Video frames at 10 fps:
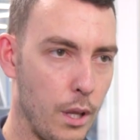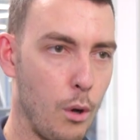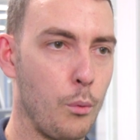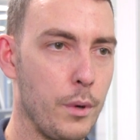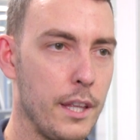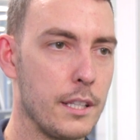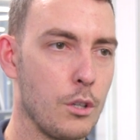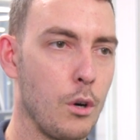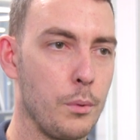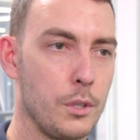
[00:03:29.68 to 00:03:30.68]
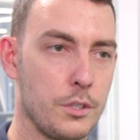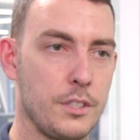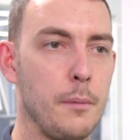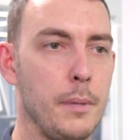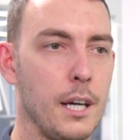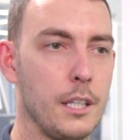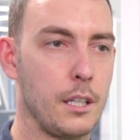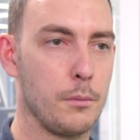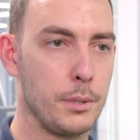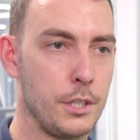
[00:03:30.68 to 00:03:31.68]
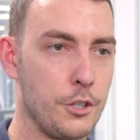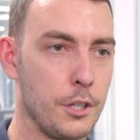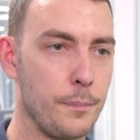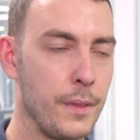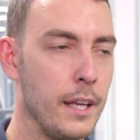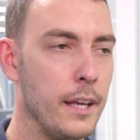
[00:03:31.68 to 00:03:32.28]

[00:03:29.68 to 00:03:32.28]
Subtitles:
along with it, or we just stay behind the competition.